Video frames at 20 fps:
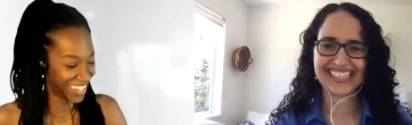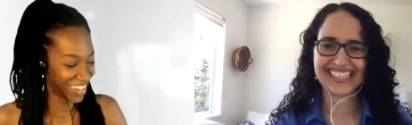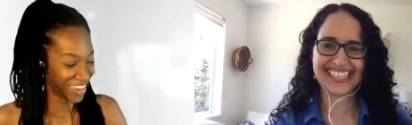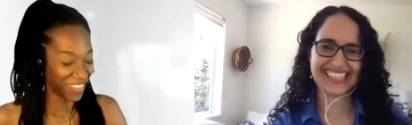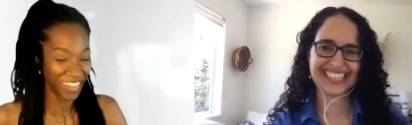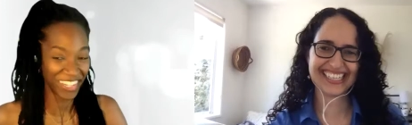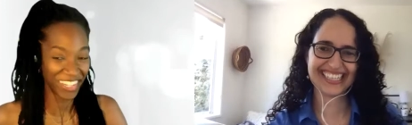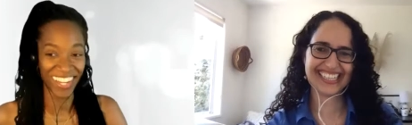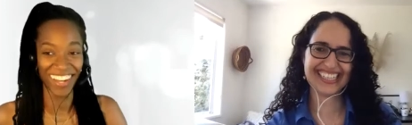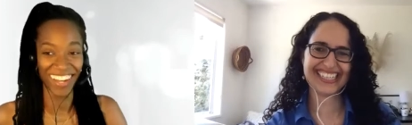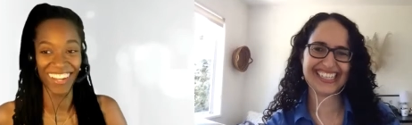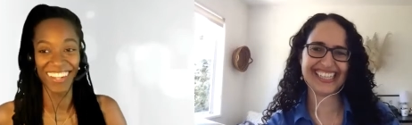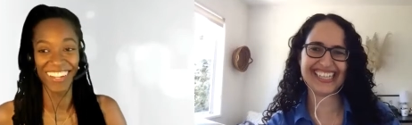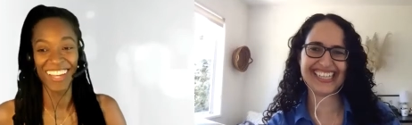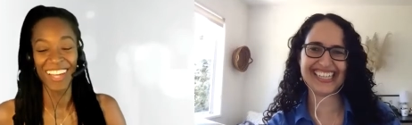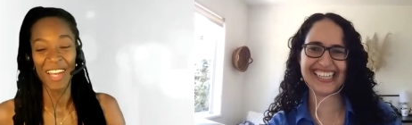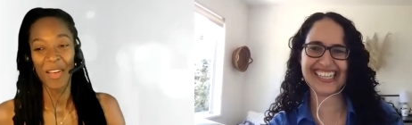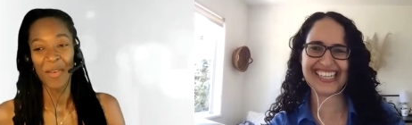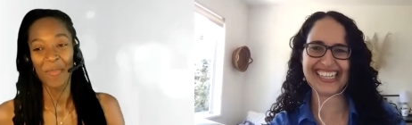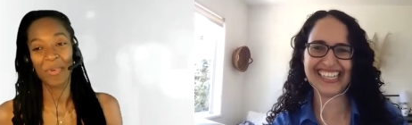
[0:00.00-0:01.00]
Speaker 1: going on,
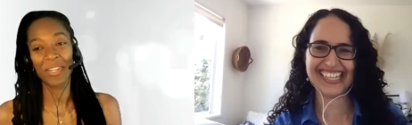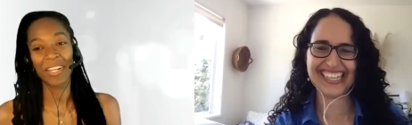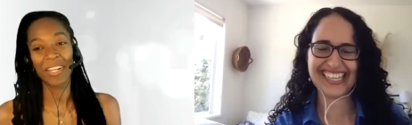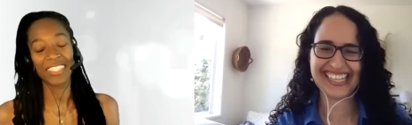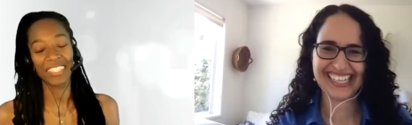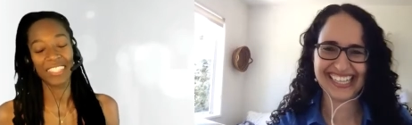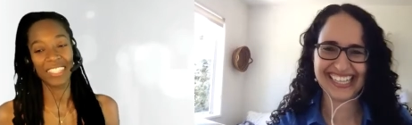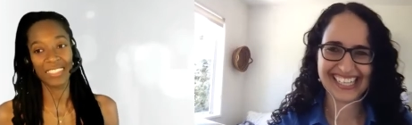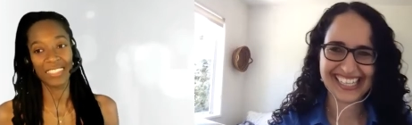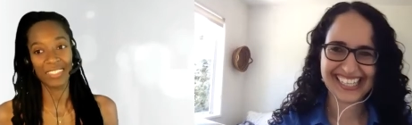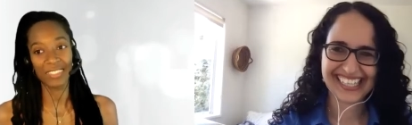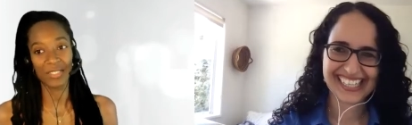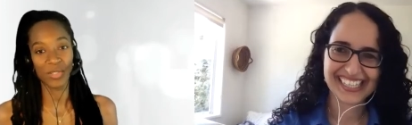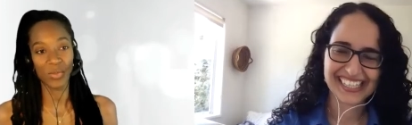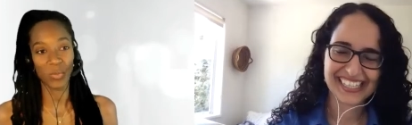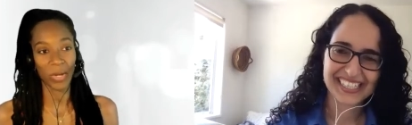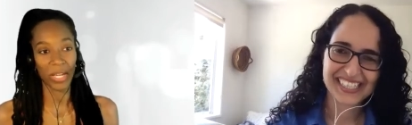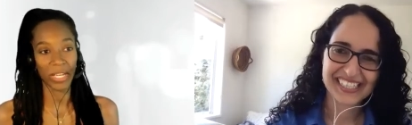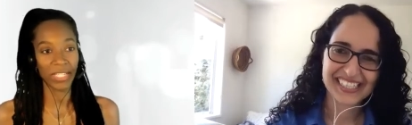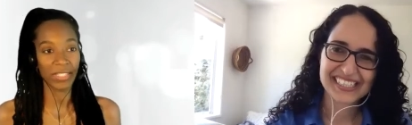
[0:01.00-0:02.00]
but I think
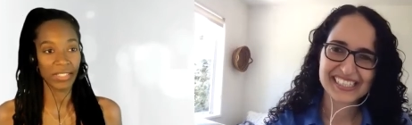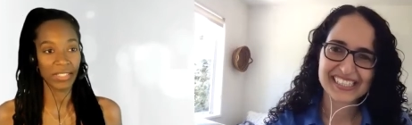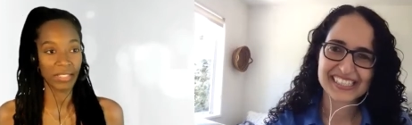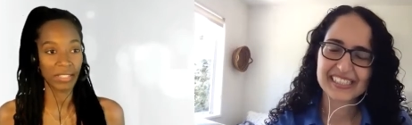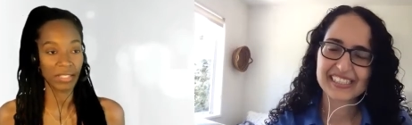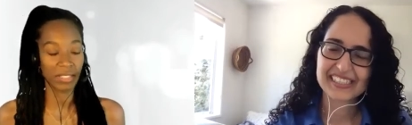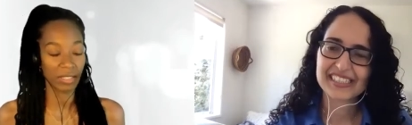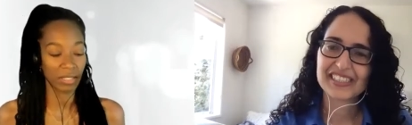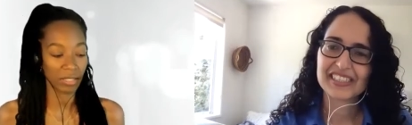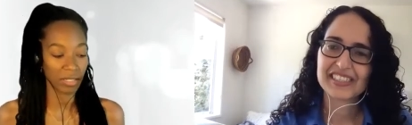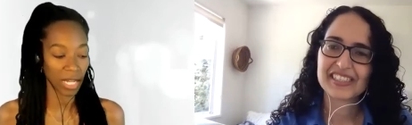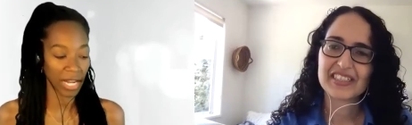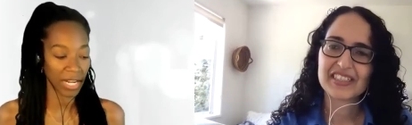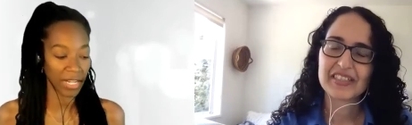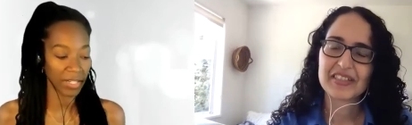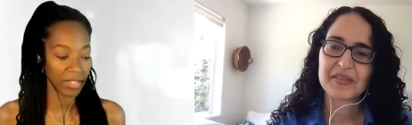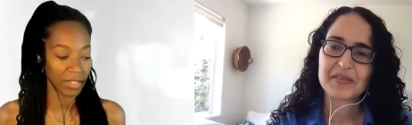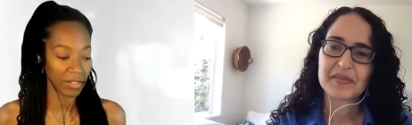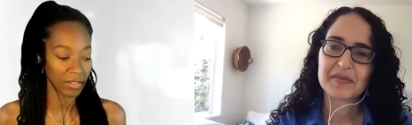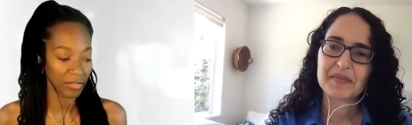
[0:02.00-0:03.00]
there's ways to
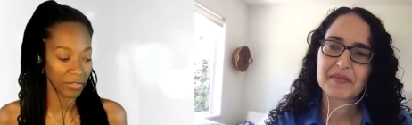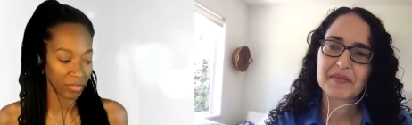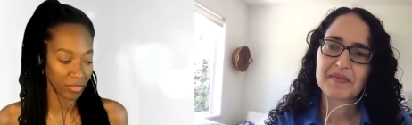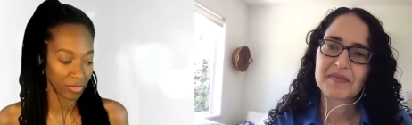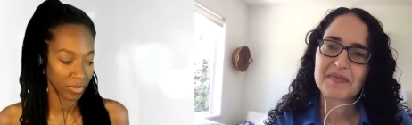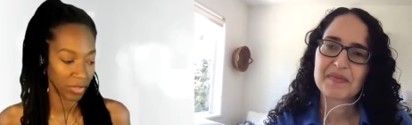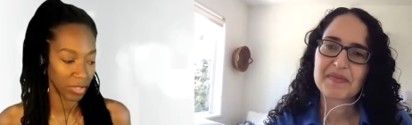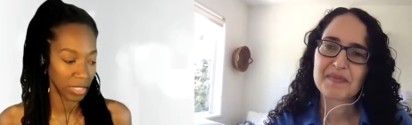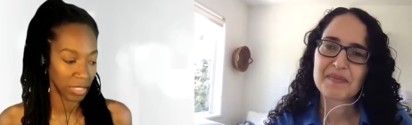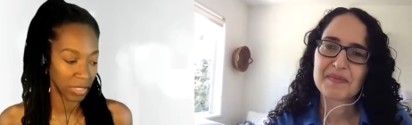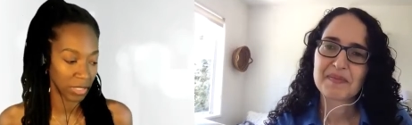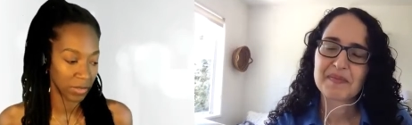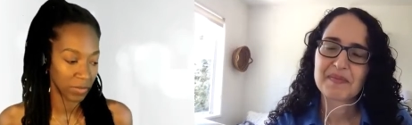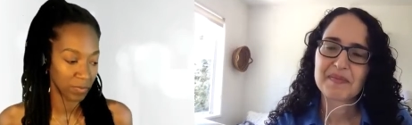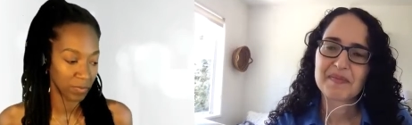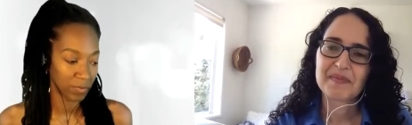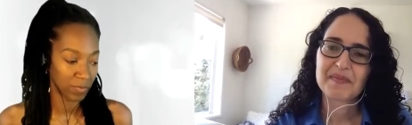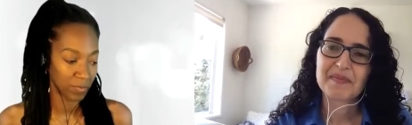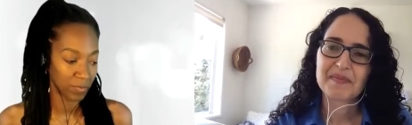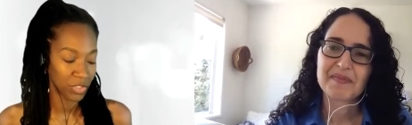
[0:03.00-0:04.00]
kind of
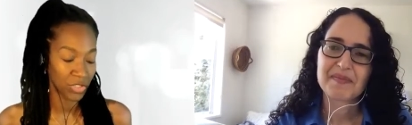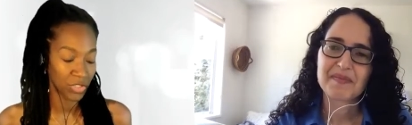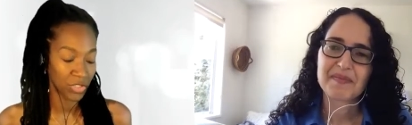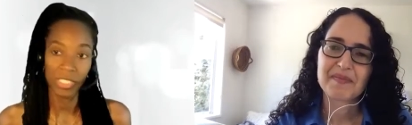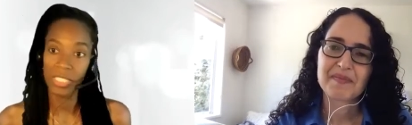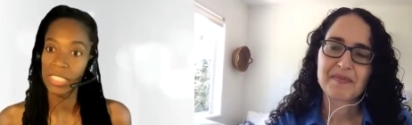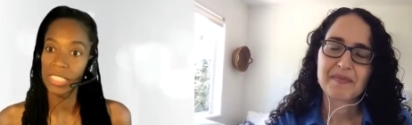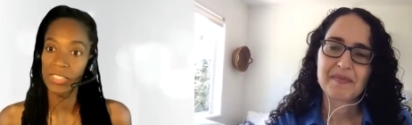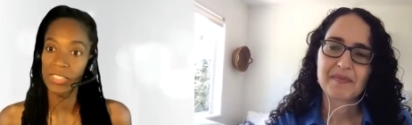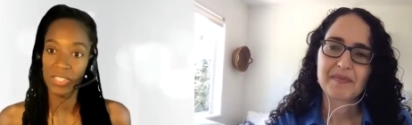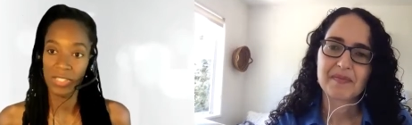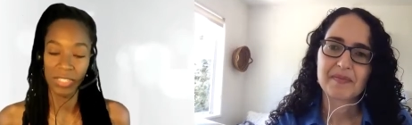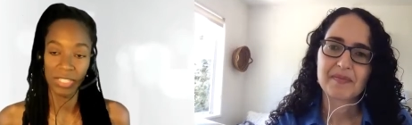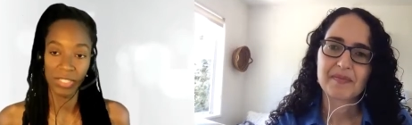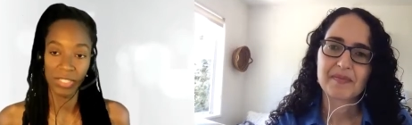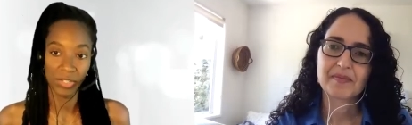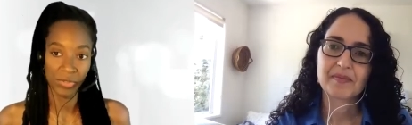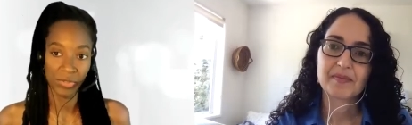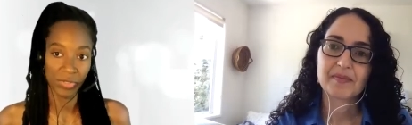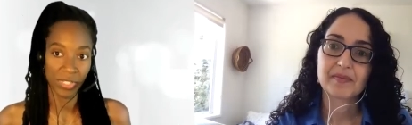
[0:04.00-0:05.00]

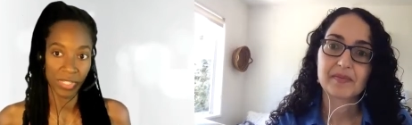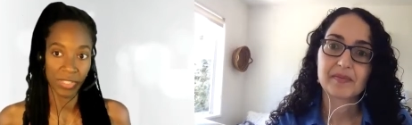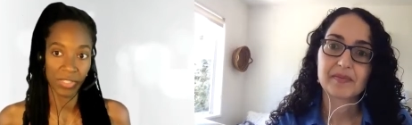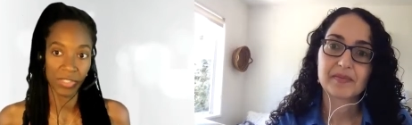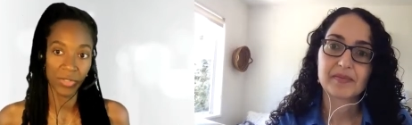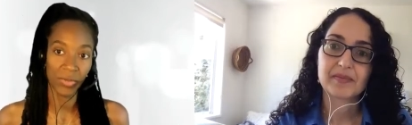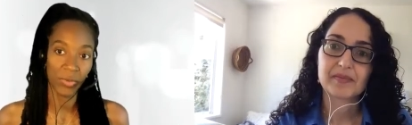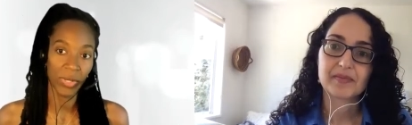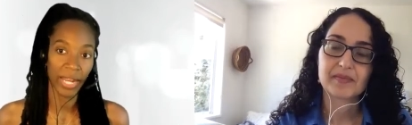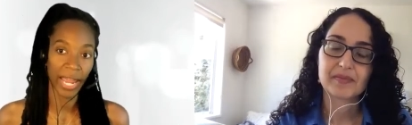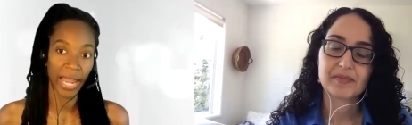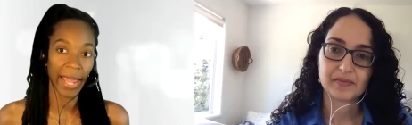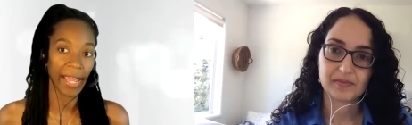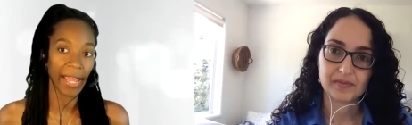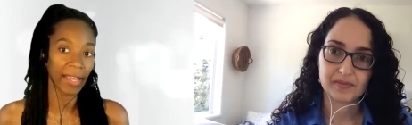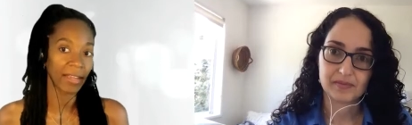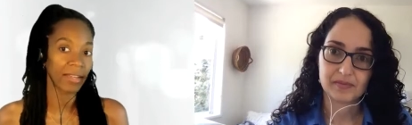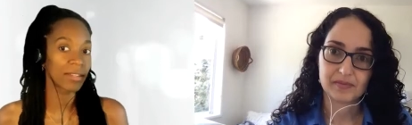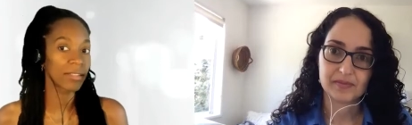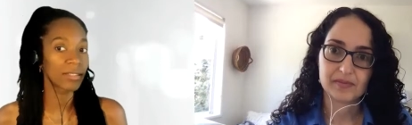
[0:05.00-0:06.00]
strategically use it to
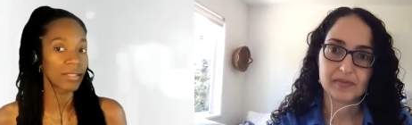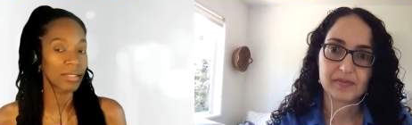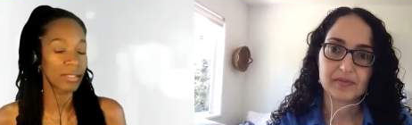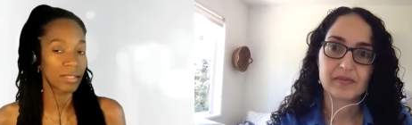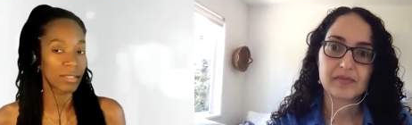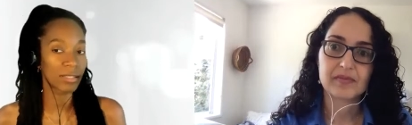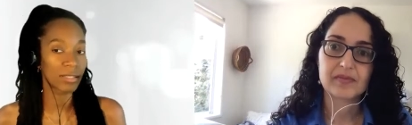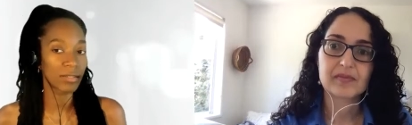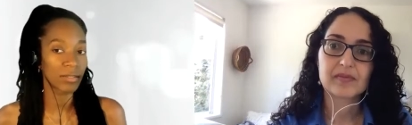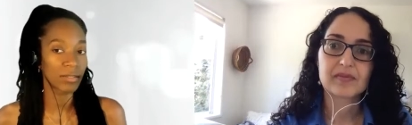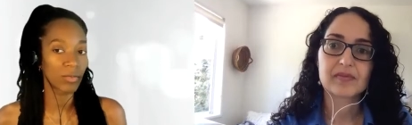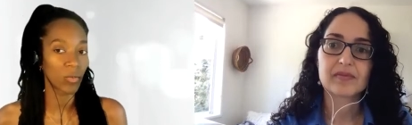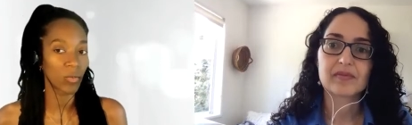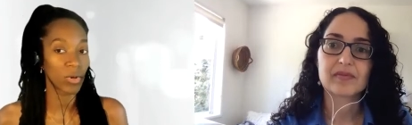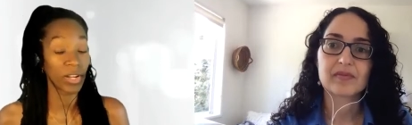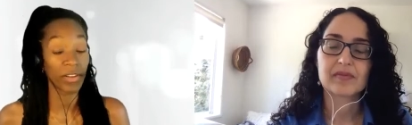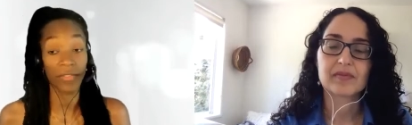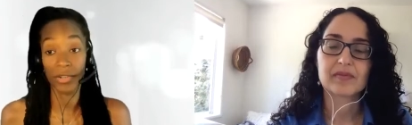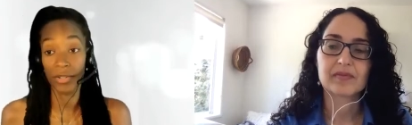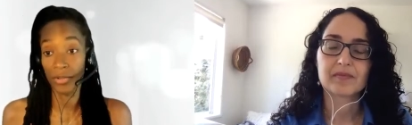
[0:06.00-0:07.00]
enhance
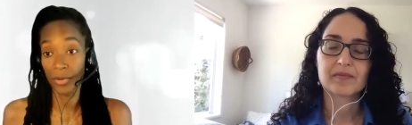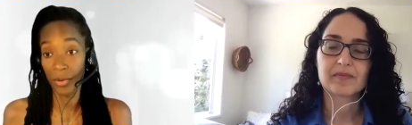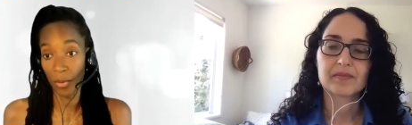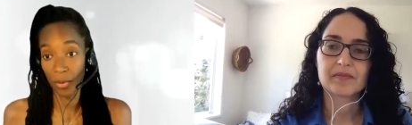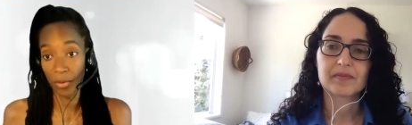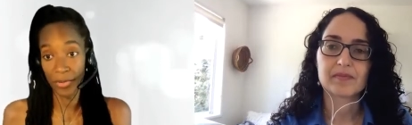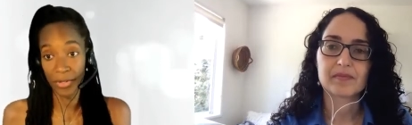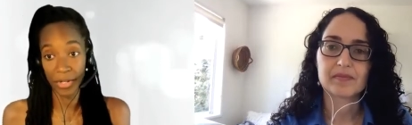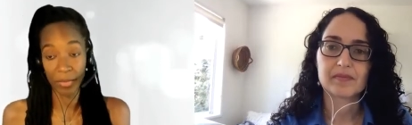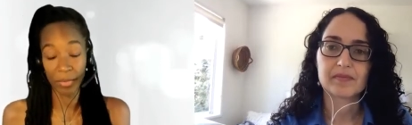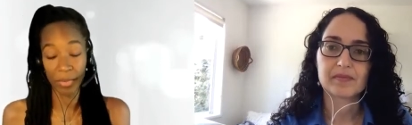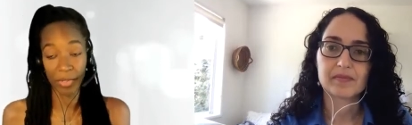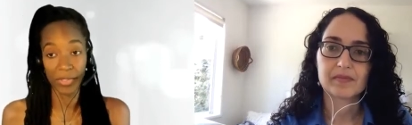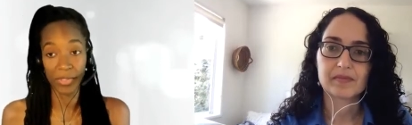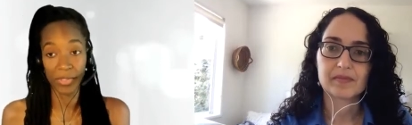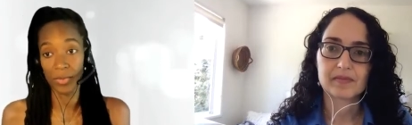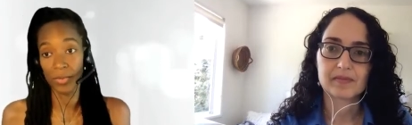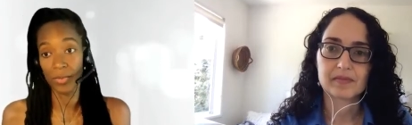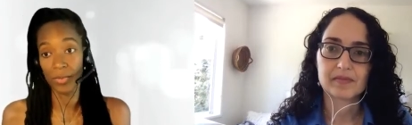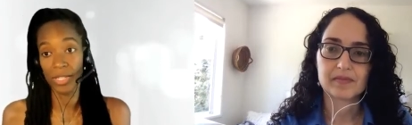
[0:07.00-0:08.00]
whatever goal you're
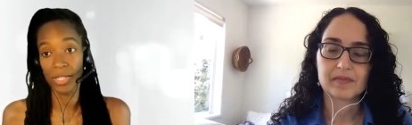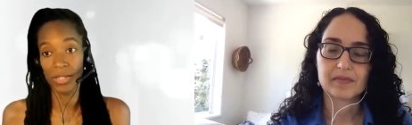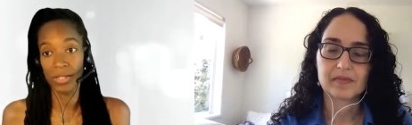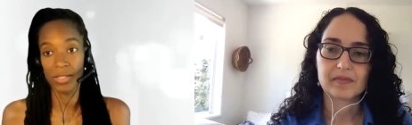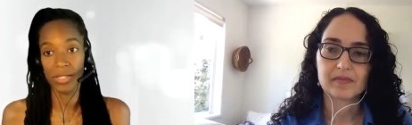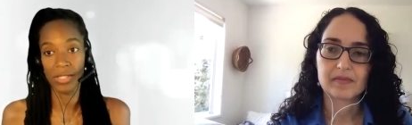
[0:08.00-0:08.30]
pursuing.